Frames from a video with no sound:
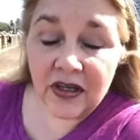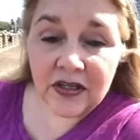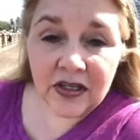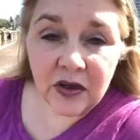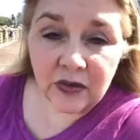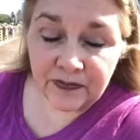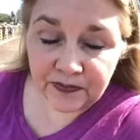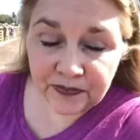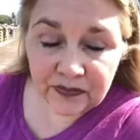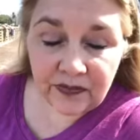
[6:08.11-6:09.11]
So
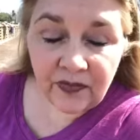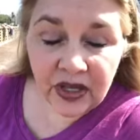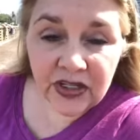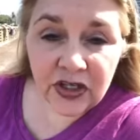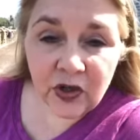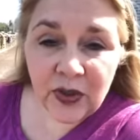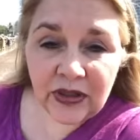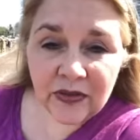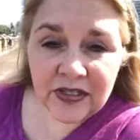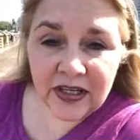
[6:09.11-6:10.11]
share
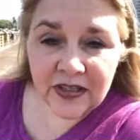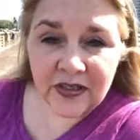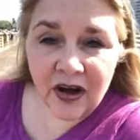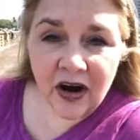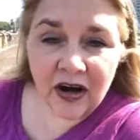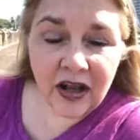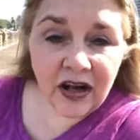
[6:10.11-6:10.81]
what those things are.